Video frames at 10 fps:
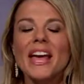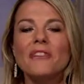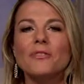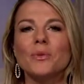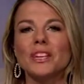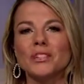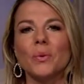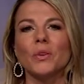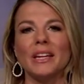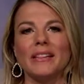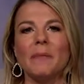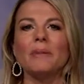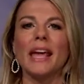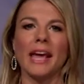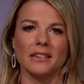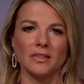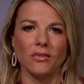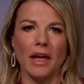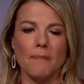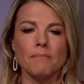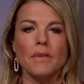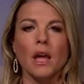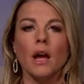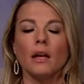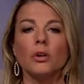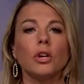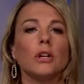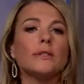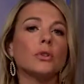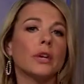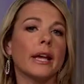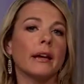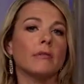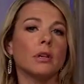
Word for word: If you really don't need them, cancel them. You can also look at